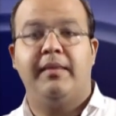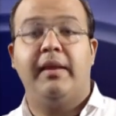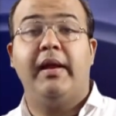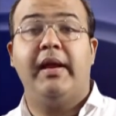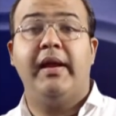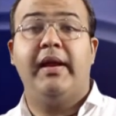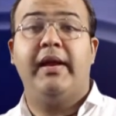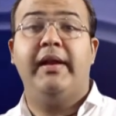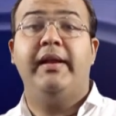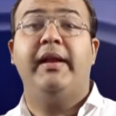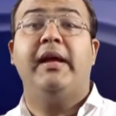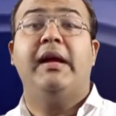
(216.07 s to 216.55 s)

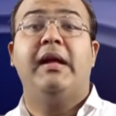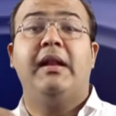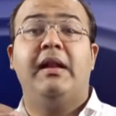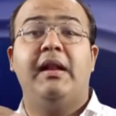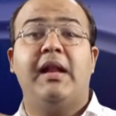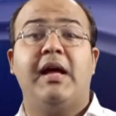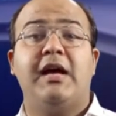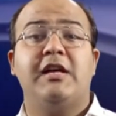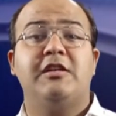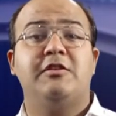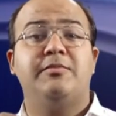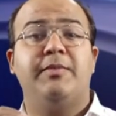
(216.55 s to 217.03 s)
And
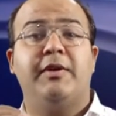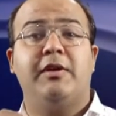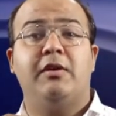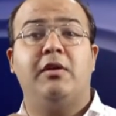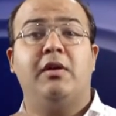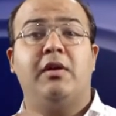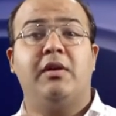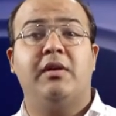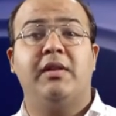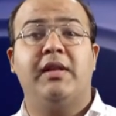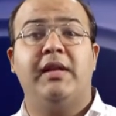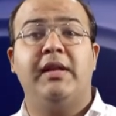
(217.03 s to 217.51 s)
last but
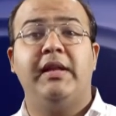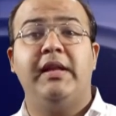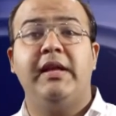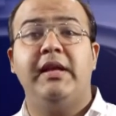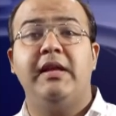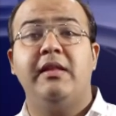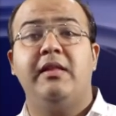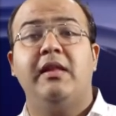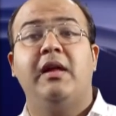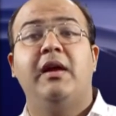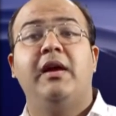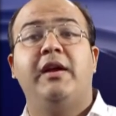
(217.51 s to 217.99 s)
not the
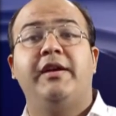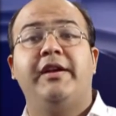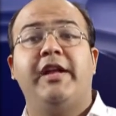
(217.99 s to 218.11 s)
least,